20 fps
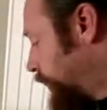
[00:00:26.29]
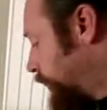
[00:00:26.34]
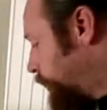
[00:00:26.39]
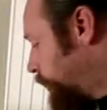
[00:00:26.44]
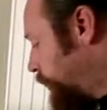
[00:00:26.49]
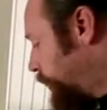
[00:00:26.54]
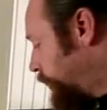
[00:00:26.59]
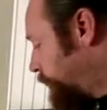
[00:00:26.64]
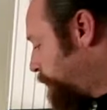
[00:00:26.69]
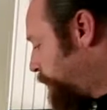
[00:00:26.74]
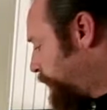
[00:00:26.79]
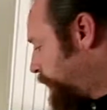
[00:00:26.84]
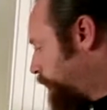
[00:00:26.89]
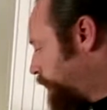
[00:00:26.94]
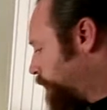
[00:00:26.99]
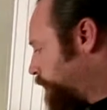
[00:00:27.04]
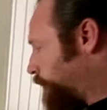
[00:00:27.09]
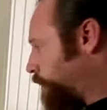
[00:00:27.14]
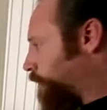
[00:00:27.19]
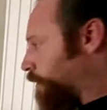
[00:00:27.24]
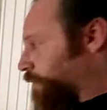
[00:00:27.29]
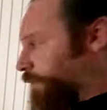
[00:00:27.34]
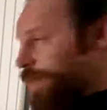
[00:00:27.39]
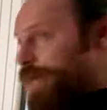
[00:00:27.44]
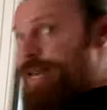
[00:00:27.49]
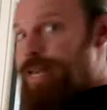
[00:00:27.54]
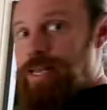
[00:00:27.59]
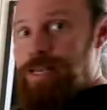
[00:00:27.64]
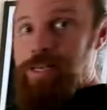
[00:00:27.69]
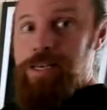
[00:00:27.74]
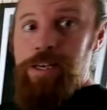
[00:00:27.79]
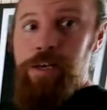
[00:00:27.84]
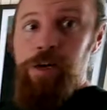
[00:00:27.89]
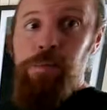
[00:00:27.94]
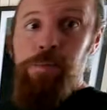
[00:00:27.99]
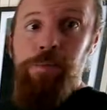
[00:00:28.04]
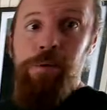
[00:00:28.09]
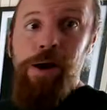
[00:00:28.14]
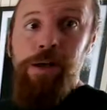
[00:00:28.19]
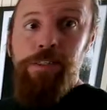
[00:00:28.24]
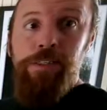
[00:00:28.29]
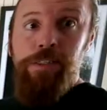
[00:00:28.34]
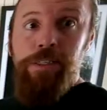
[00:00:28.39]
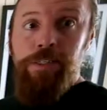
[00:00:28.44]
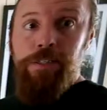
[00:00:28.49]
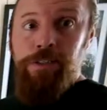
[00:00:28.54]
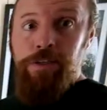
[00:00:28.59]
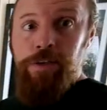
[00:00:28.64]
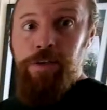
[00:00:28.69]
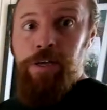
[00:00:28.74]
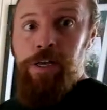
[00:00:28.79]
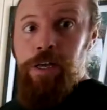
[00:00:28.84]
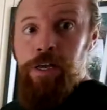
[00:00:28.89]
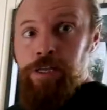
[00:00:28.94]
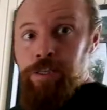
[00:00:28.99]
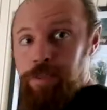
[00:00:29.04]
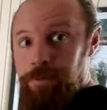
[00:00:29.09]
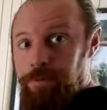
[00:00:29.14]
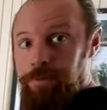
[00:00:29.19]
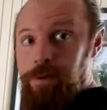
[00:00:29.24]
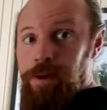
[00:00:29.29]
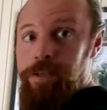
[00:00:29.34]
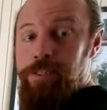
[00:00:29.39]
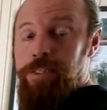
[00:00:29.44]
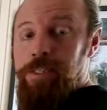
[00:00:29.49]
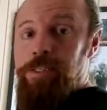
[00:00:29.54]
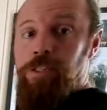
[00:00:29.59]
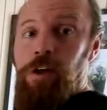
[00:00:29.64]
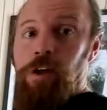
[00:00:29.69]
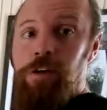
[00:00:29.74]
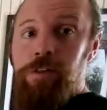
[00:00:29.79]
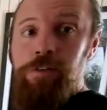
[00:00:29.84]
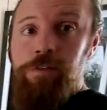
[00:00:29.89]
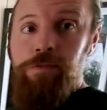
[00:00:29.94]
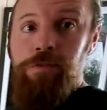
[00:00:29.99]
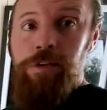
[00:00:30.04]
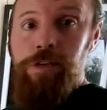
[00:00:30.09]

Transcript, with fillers: the CPU or that Intel processor to process all the